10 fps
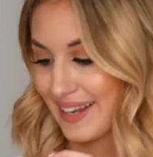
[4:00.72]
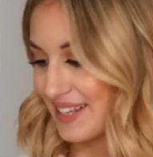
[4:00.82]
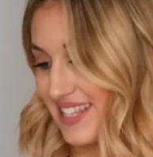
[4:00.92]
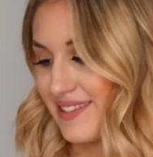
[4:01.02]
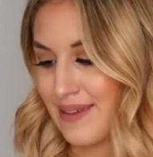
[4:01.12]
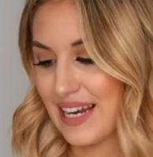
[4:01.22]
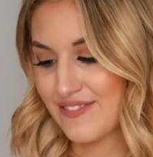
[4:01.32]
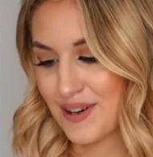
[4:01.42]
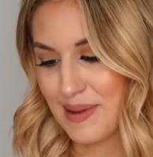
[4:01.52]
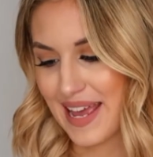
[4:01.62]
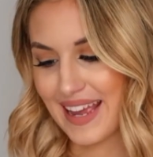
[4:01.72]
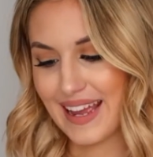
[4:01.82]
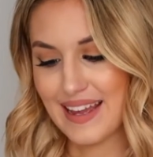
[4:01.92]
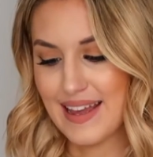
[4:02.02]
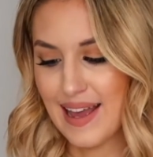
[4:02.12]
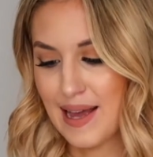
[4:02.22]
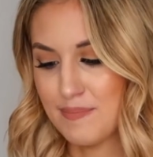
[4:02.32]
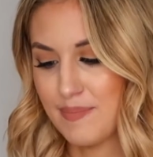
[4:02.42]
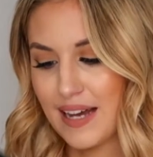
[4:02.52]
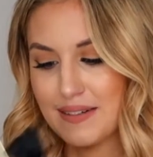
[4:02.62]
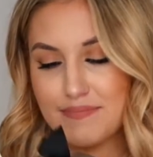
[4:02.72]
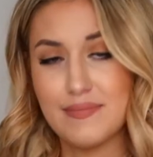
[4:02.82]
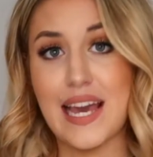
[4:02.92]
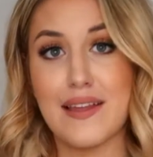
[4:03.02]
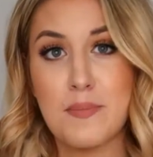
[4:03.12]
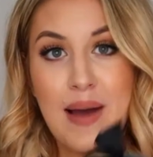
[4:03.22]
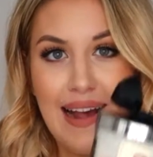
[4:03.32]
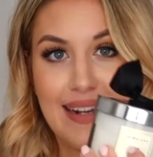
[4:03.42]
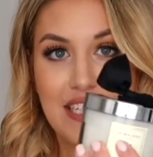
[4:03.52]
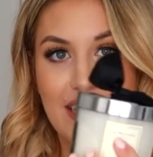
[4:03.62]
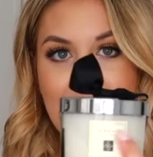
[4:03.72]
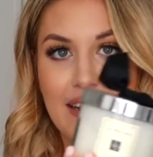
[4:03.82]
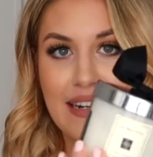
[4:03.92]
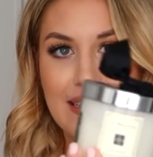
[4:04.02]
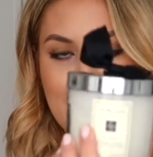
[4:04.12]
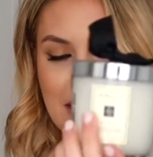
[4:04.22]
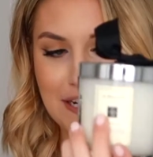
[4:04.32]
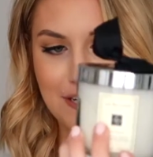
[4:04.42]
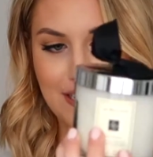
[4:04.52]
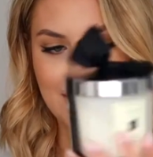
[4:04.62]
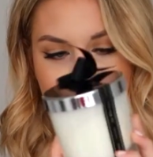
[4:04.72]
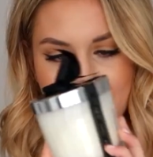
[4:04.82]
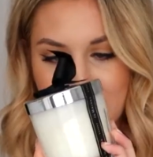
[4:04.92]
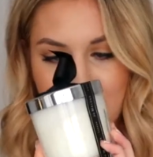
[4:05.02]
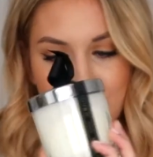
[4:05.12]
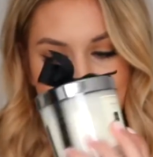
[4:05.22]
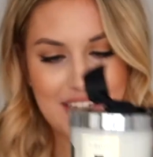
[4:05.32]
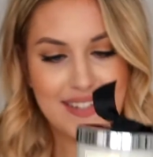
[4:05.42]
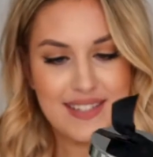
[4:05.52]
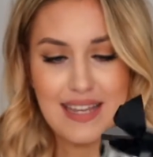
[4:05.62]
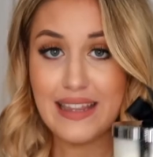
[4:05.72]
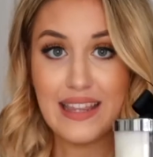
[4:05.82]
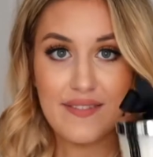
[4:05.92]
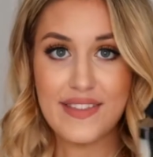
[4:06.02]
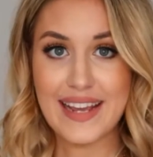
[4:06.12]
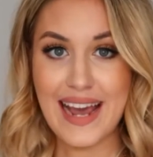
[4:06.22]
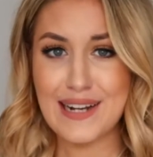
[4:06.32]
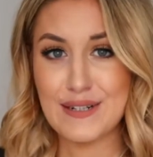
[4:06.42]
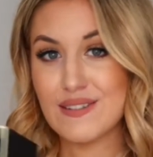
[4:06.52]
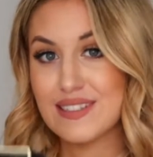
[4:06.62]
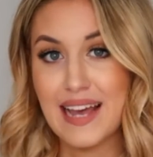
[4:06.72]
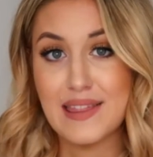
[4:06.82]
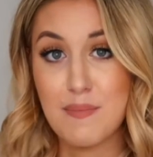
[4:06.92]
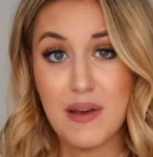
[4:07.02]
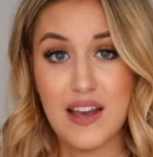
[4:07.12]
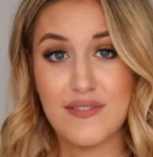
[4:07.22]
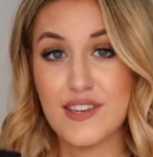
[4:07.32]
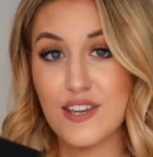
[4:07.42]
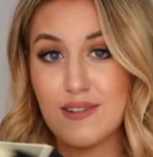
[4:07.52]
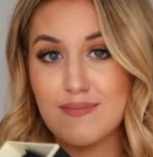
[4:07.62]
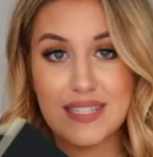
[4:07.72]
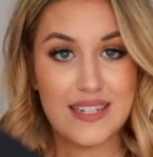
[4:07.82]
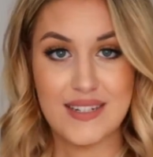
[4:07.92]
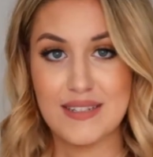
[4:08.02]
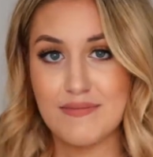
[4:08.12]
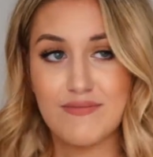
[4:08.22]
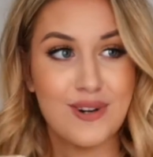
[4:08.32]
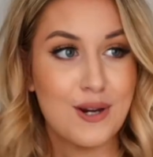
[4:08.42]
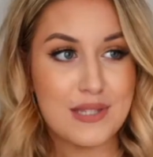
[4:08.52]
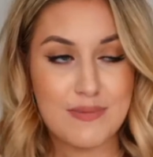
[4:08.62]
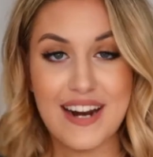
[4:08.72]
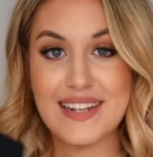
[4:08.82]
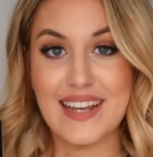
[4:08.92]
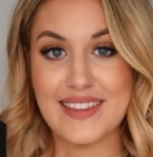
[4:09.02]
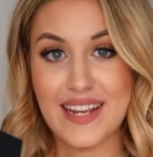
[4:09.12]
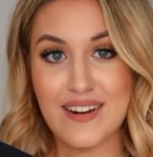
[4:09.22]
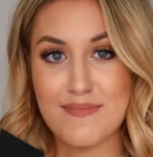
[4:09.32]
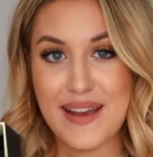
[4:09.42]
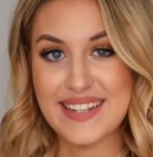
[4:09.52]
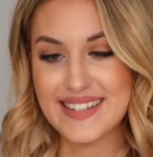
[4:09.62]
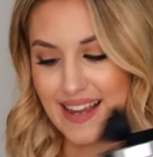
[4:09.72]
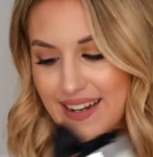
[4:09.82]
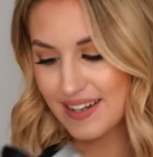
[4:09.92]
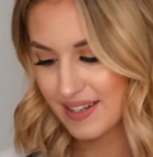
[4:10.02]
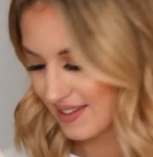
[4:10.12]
I can smell it from here. But yeah, the packaging is just gorgeous. Love their candles, and their perfumes and room sprays I think are amazing.